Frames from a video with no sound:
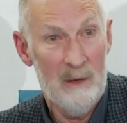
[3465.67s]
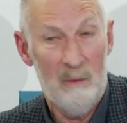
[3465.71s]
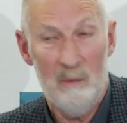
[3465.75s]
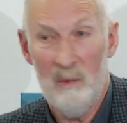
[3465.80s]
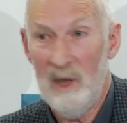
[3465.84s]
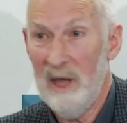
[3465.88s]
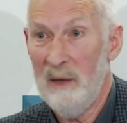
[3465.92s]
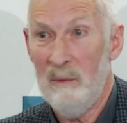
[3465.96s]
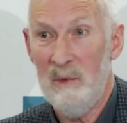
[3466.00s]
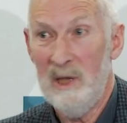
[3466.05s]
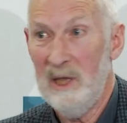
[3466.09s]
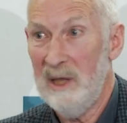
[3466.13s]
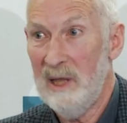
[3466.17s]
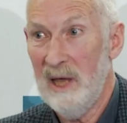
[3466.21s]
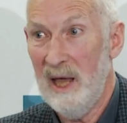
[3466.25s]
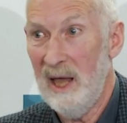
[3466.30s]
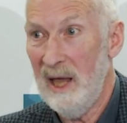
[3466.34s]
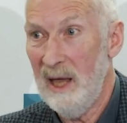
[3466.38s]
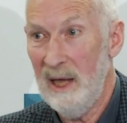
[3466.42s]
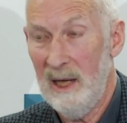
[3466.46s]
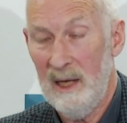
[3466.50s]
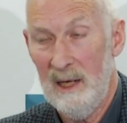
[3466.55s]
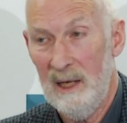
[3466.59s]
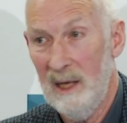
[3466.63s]
Maybe
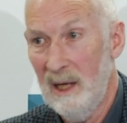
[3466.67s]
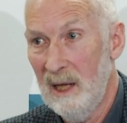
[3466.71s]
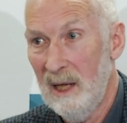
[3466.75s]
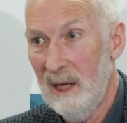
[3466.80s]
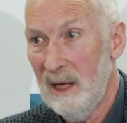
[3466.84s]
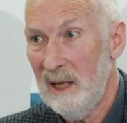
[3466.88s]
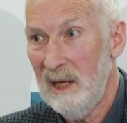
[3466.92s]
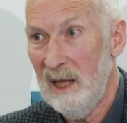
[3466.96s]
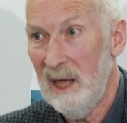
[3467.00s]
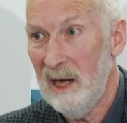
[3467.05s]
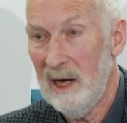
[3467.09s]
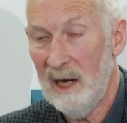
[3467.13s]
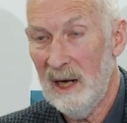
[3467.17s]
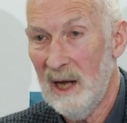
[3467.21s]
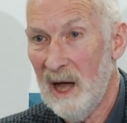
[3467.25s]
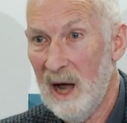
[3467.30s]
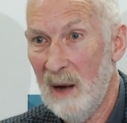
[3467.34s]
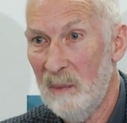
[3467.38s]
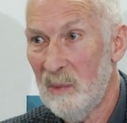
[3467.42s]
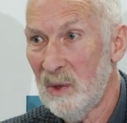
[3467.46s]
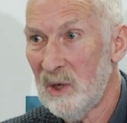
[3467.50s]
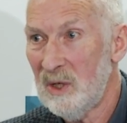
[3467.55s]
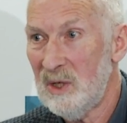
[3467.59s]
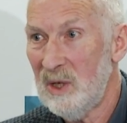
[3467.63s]
they get an
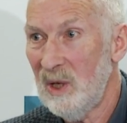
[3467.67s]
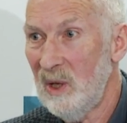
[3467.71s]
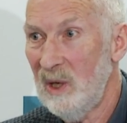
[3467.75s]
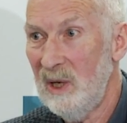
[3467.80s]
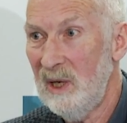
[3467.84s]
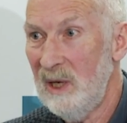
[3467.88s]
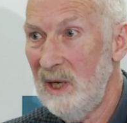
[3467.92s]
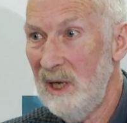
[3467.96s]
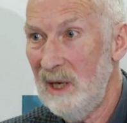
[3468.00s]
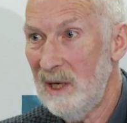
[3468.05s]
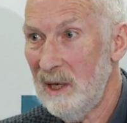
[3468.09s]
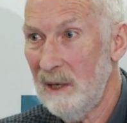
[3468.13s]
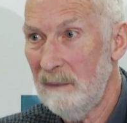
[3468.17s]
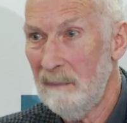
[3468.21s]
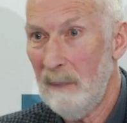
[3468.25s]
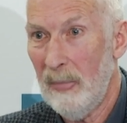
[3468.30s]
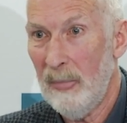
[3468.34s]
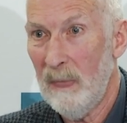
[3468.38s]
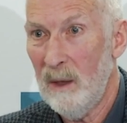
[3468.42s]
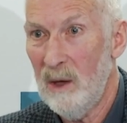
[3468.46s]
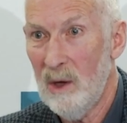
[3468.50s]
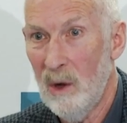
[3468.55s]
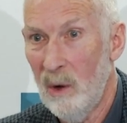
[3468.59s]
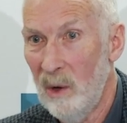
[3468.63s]
opportunity to
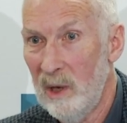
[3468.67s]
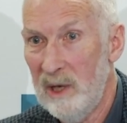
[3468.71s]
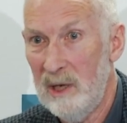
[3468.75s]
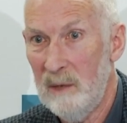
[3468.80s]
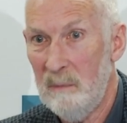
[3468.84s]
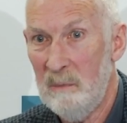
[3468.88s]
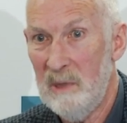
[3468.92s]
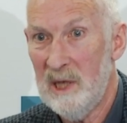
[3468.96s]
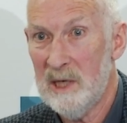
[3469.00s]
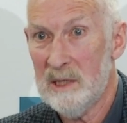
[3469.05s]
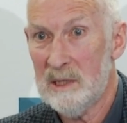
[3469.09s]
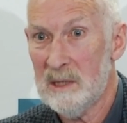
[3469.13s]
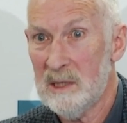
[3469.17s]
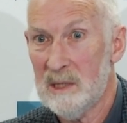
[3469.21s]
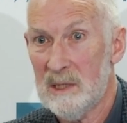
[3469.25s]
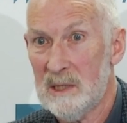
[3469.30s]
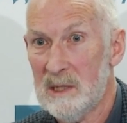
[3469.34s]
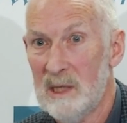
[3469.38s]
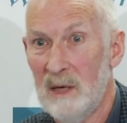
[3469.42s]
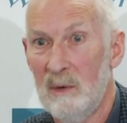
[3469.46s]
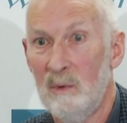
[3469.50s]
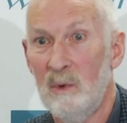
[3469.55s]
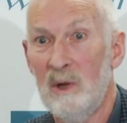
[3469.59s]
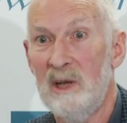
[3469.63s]
go into business
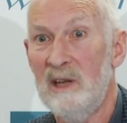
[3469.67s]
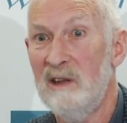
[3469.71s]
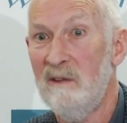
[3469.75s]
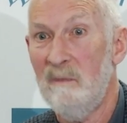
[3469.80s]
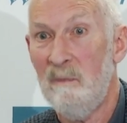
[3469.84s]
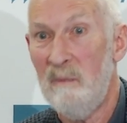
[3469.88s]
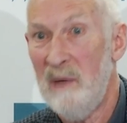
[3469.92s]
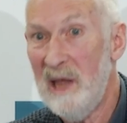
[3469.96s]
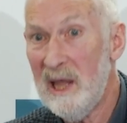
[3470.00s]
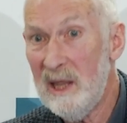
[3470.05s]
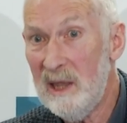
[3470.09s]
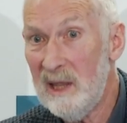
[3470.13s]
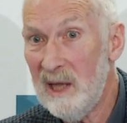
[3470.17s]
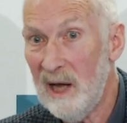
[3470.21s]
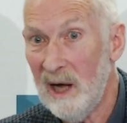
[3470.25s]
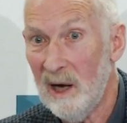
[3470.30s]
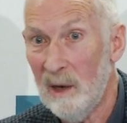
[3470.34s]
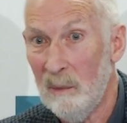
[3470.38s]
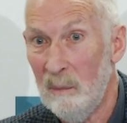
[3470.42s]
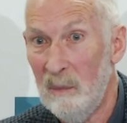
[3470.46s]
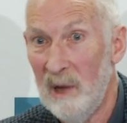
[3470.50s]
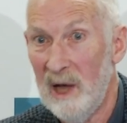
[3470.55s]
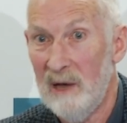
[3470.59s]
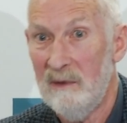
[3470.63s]
that wouldn't have been
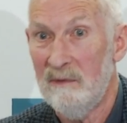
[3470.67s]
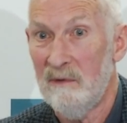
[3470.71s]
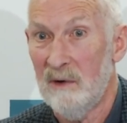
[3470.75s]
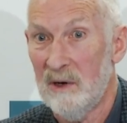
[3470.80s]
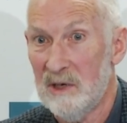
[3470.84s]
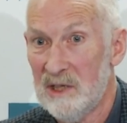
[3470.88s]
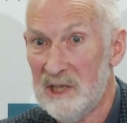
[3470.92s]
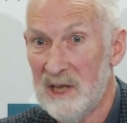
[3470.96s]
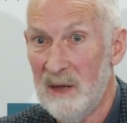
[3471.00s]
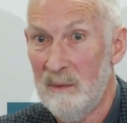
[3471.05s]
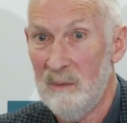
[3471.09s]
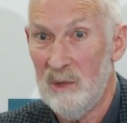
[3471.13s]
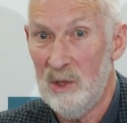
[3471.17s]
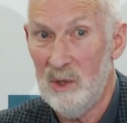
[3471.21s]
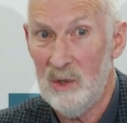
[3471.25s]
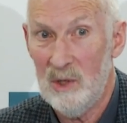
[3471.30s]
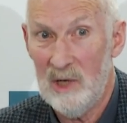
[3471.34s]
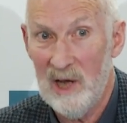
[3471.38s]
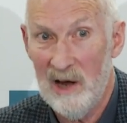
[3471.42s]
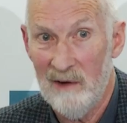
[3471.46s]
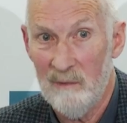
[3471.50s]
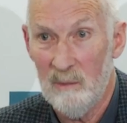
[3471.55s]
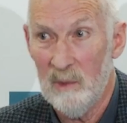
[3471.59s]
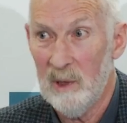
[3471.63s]
there but for some new
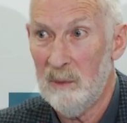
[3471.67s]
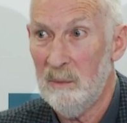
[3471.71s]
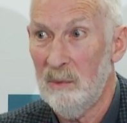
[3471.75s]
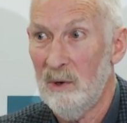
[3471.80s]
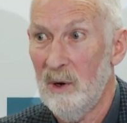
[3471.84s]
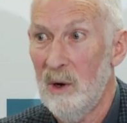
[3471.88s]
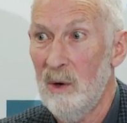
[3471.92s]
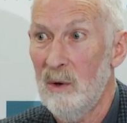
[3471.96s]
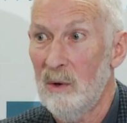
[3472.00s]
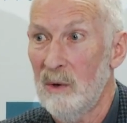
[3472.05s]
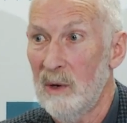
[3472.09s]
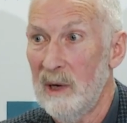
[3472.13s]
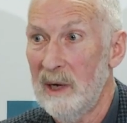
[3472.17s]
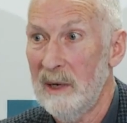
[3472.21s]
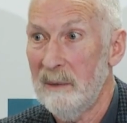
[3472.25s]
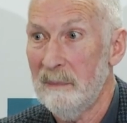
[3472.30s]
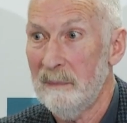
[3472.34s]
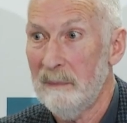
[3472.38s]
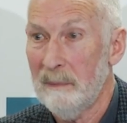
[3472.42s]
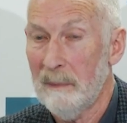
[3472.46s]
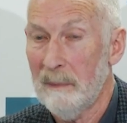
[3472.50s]
government program.